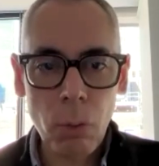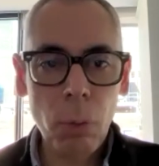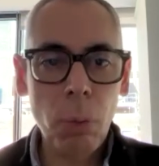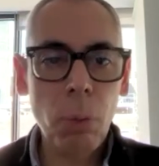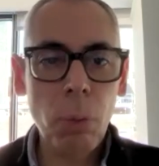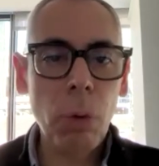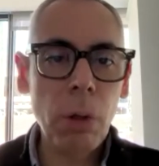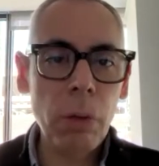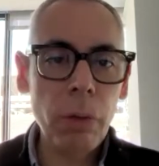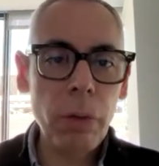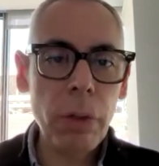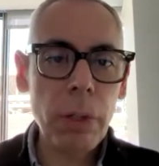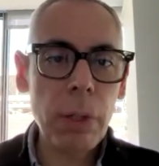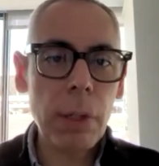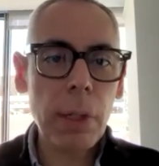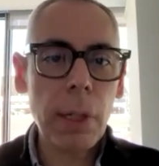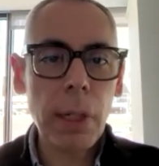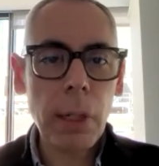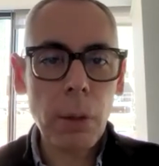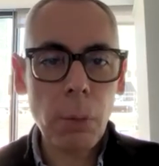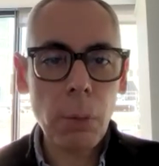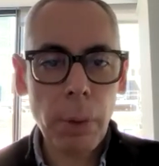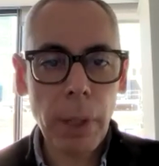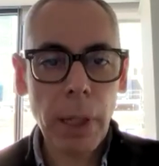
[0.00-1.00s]

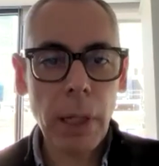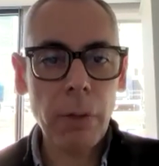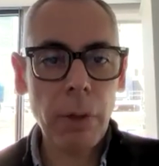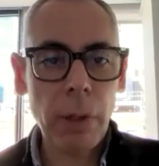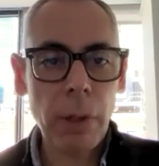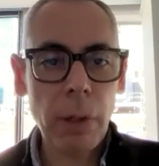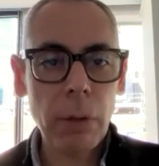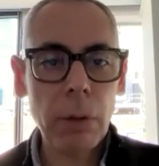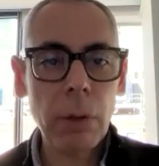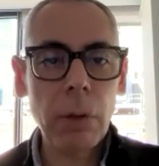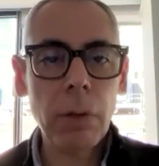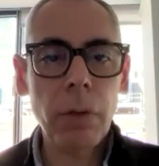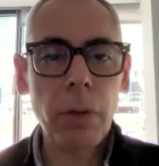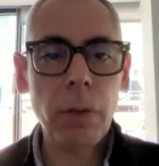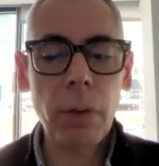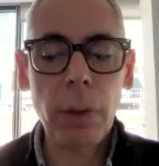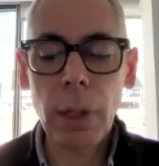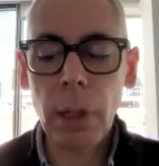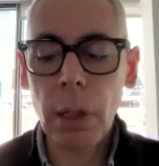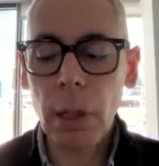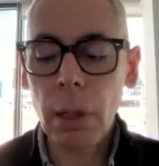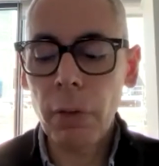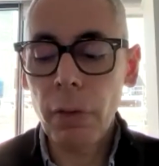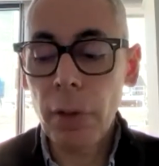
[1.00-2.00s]
Obviously, we have a lot of
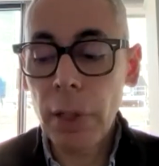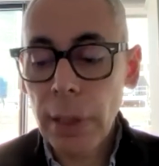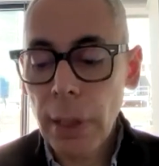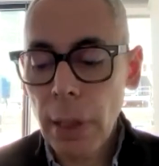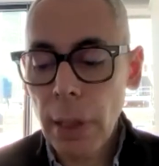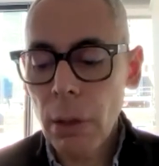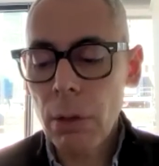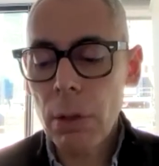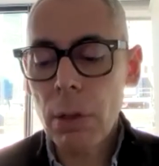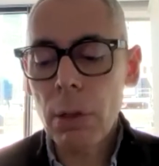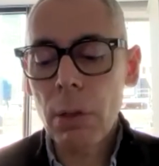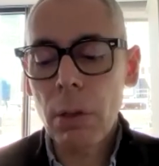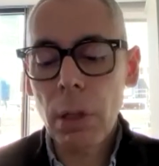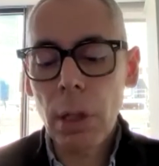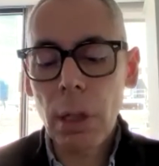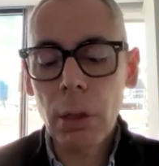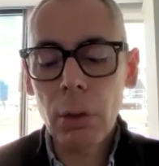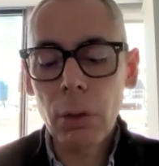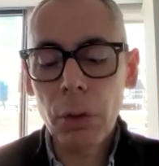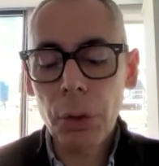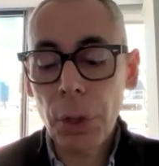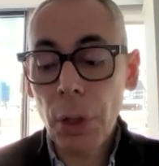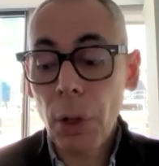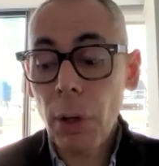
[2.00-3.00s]
videos to
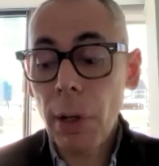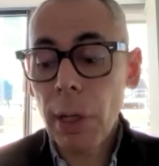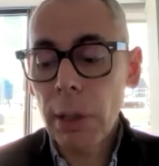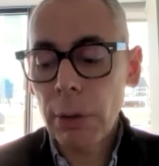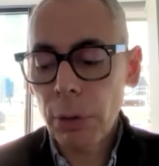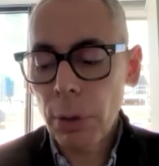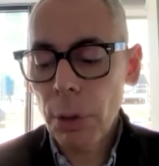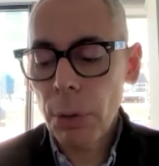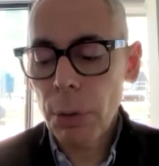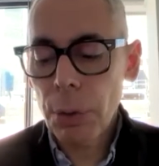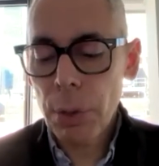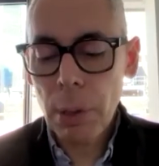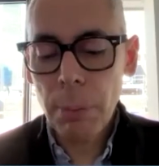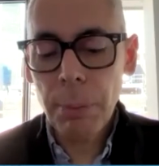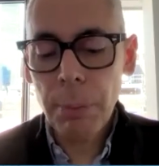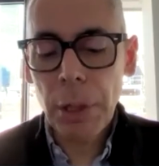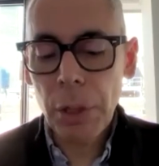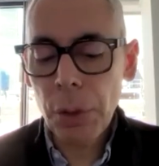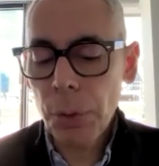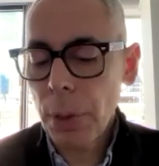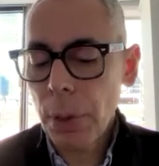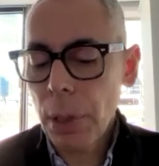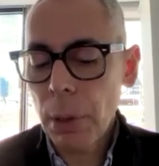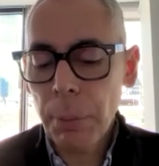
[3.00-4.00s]
show how to use
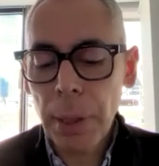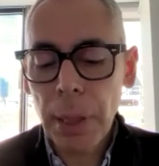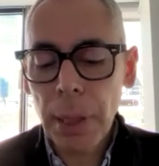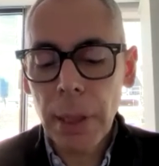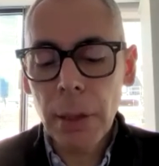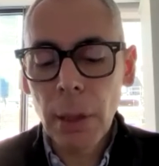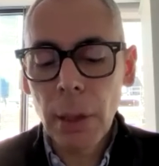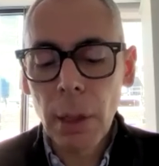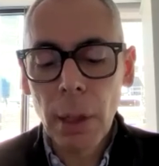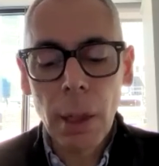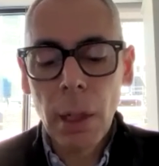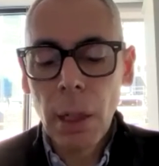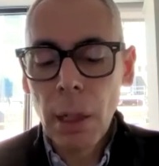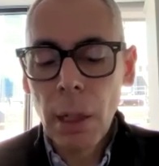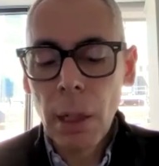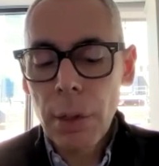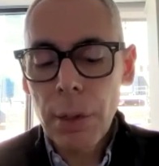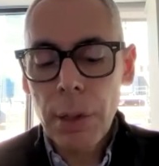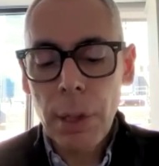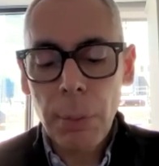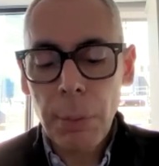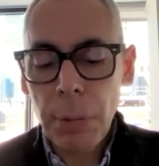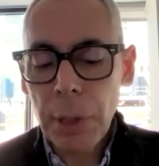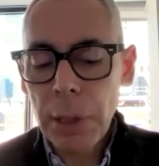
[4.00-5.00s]
Chartmetric, but
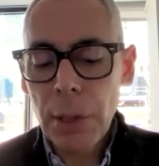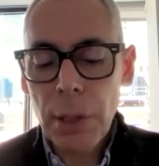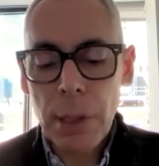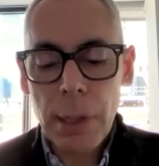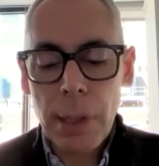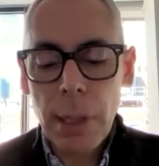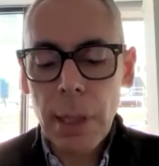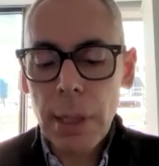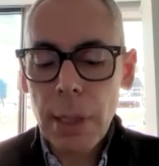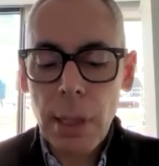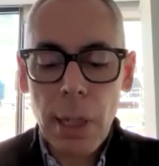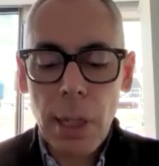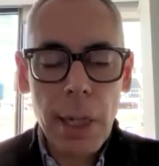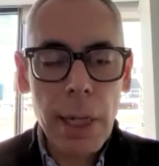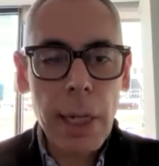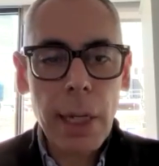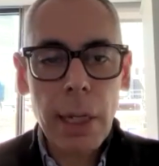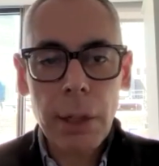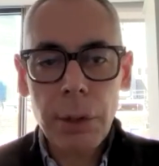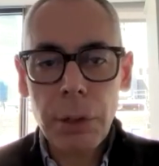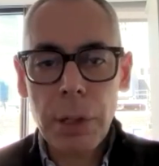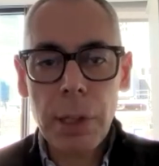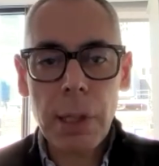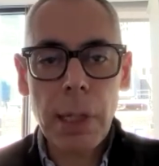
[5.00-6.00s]
someone just says, hey, I
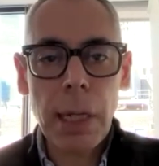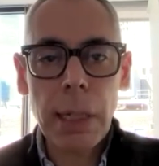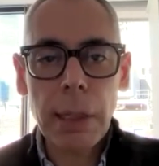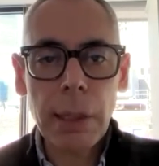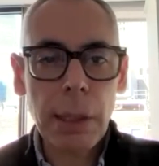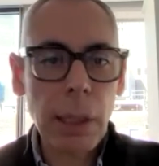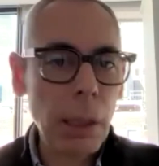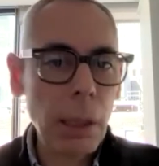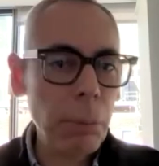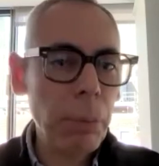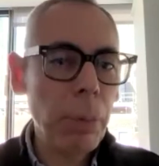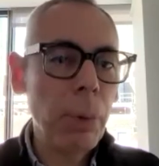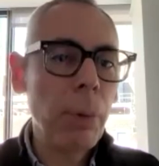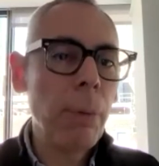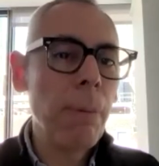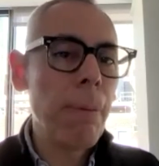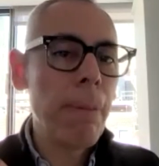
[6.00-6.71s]
just signed up.